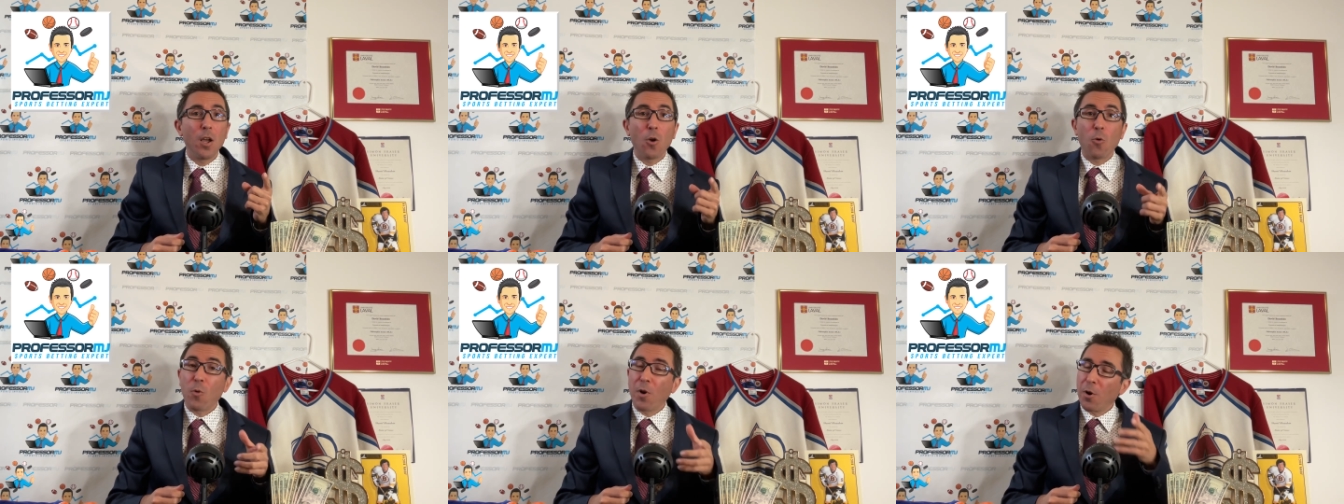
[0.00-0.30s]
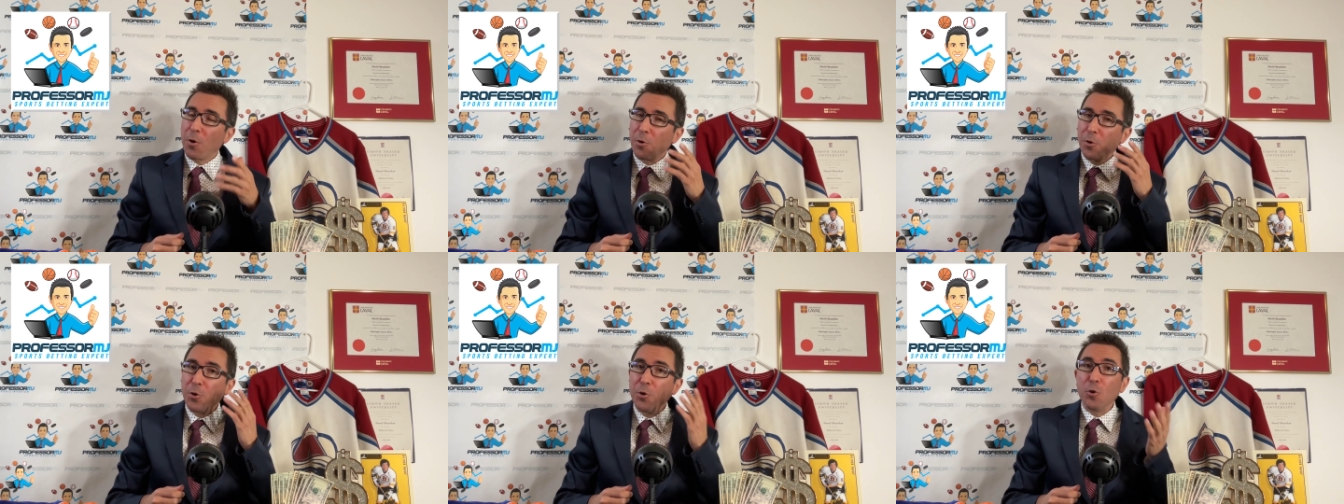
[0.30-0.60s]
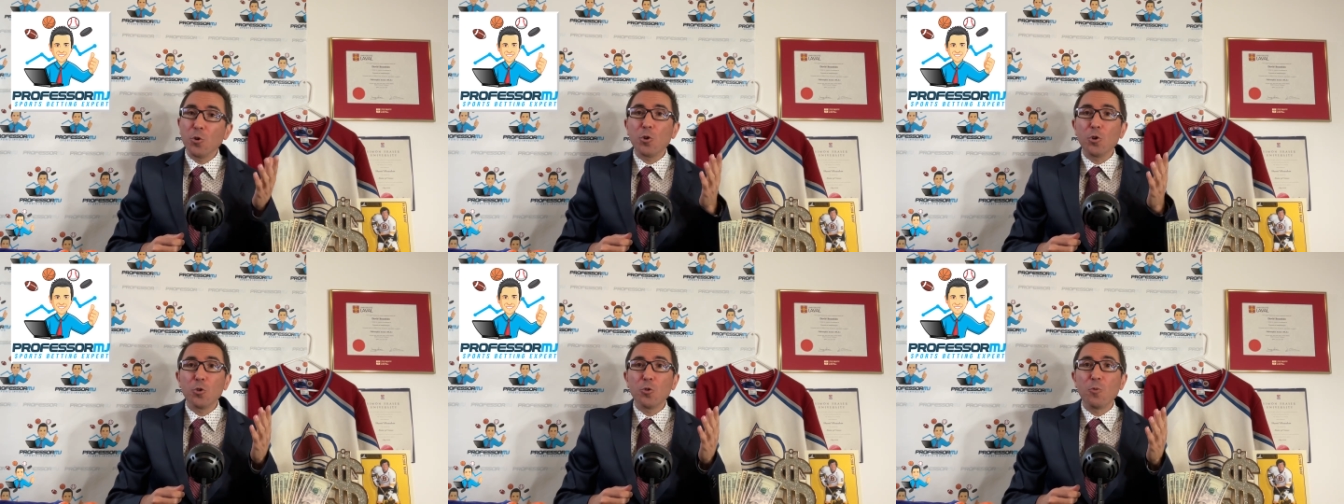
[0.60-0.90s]
where you
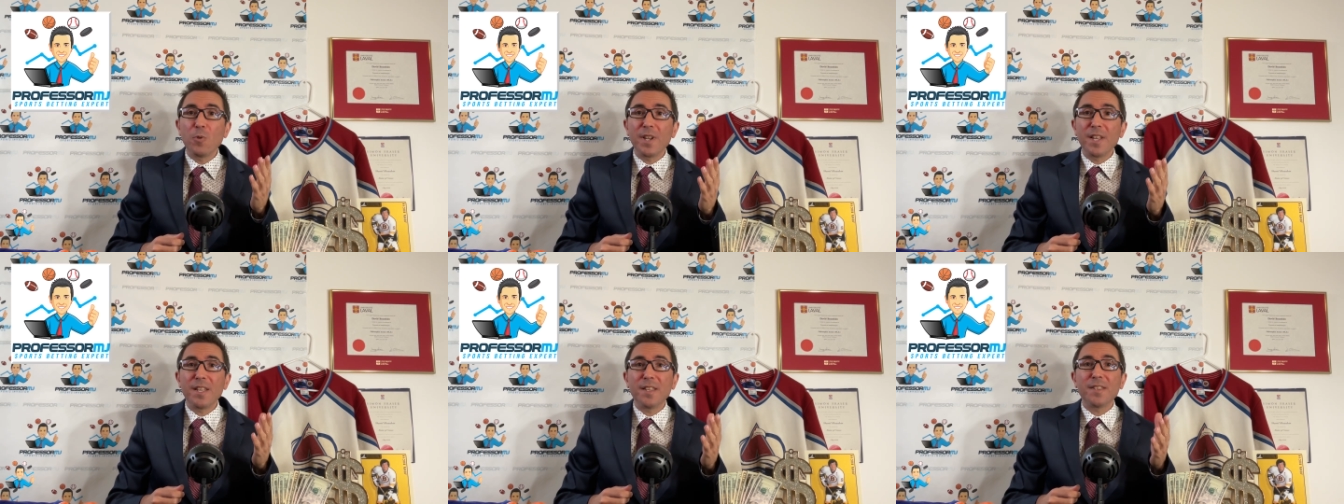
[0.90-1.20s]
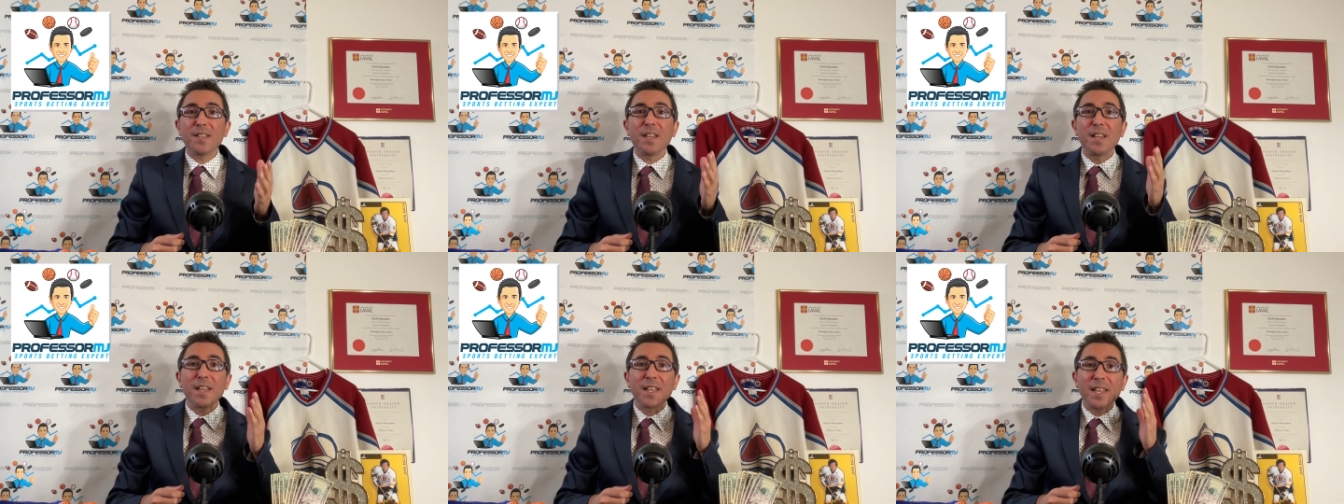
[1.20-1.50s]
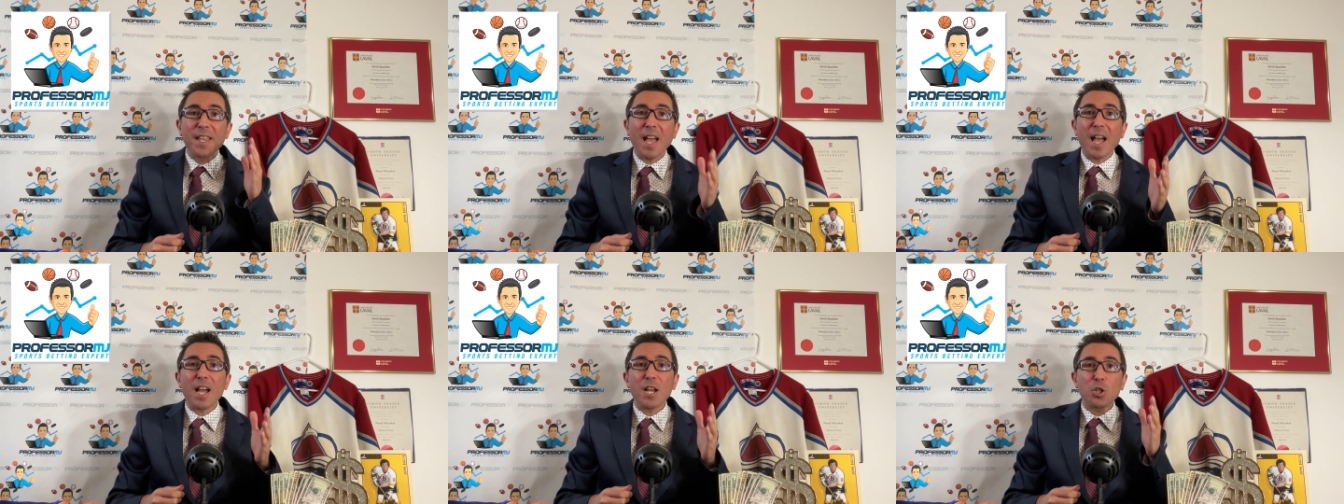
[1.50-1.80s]
could win
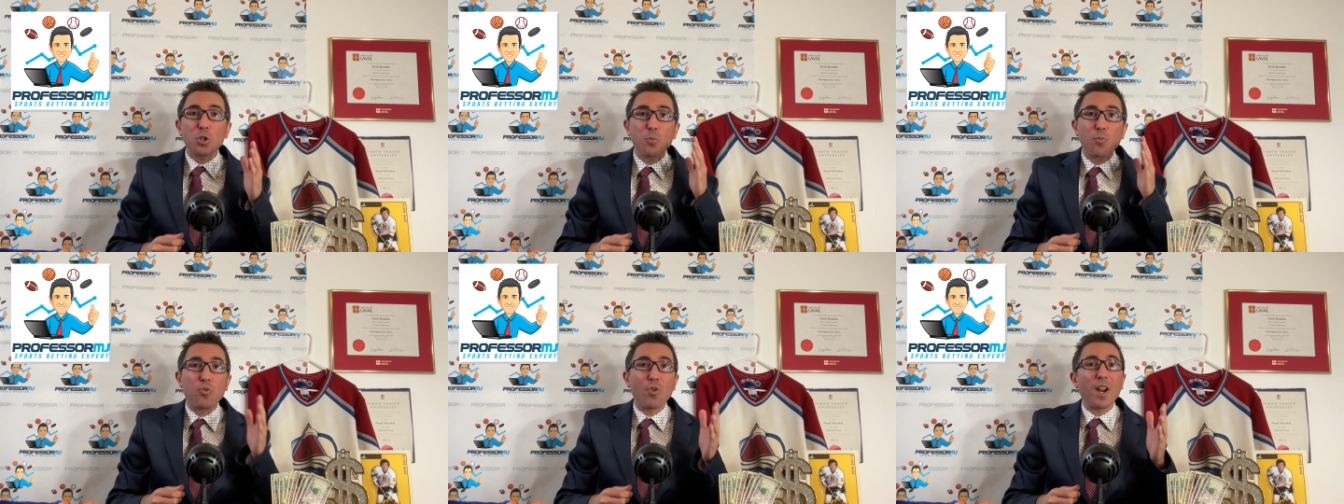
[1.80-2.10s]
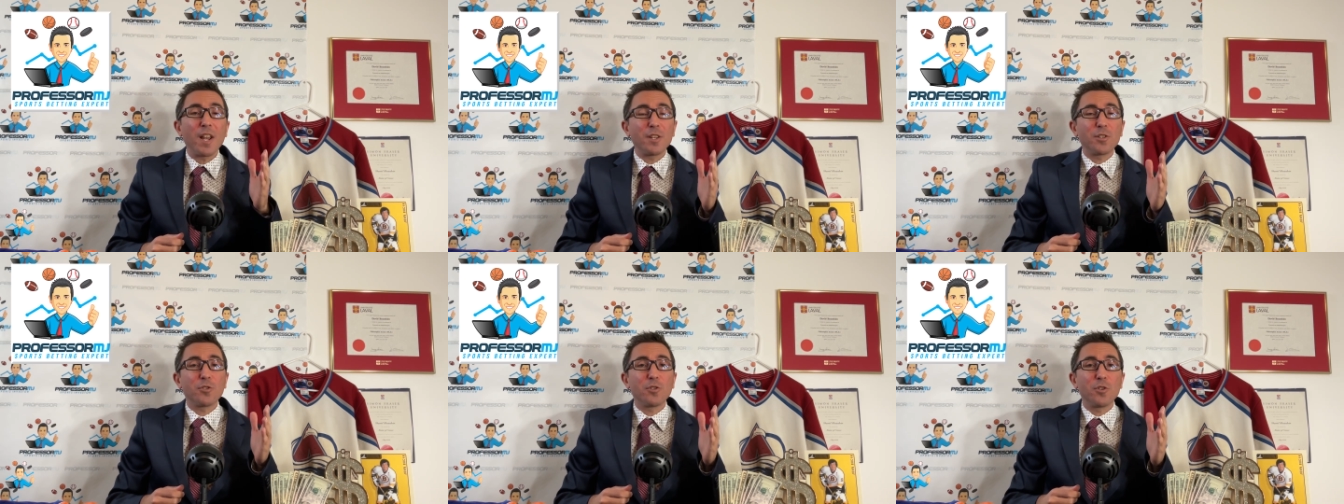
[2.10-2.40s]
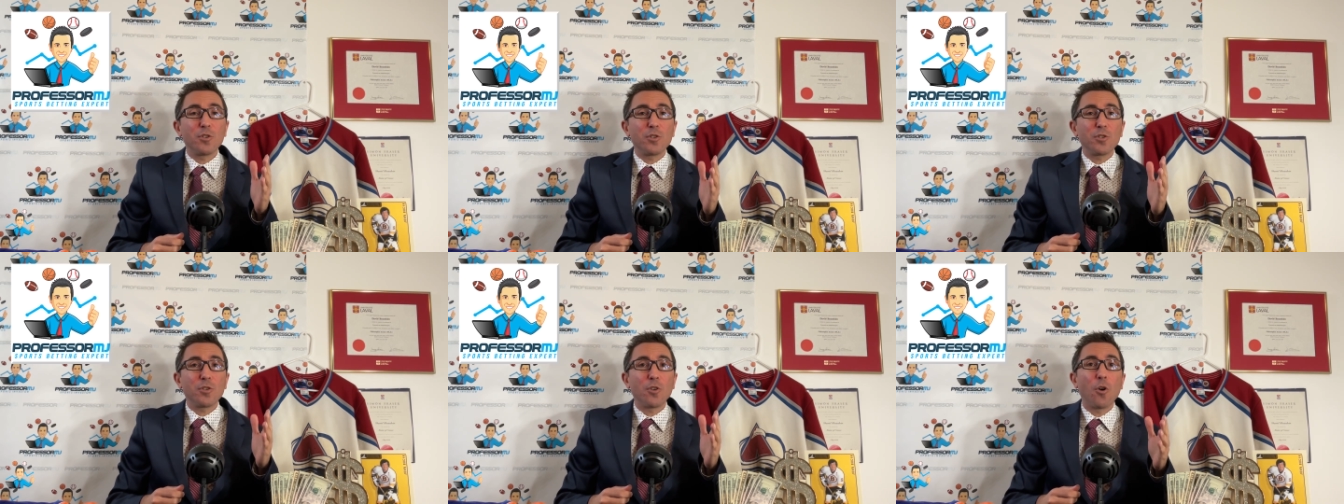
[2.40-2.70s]
cash
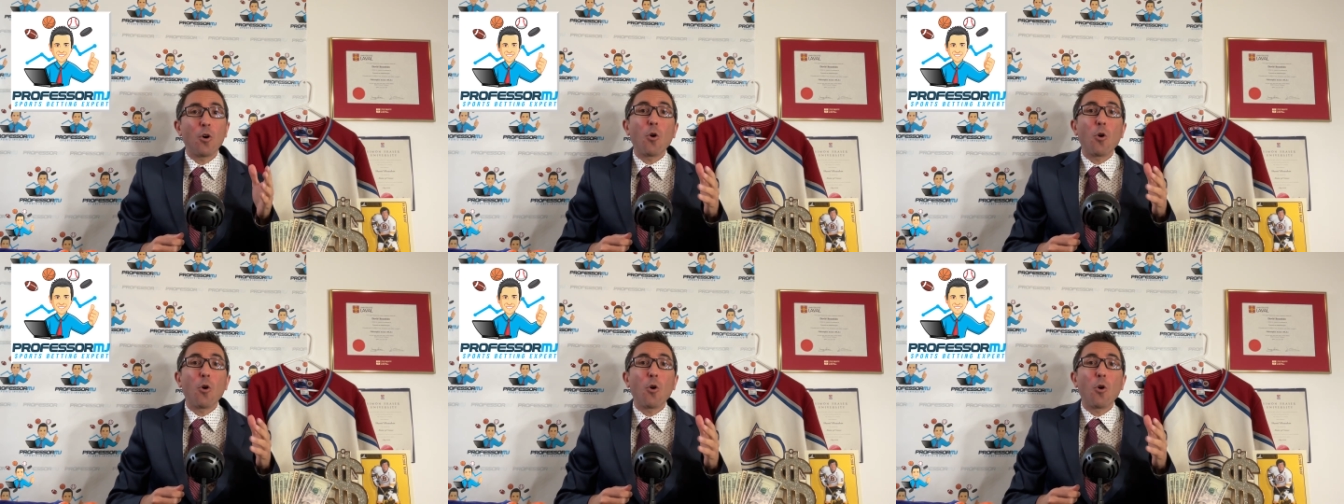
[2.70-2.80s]
prizes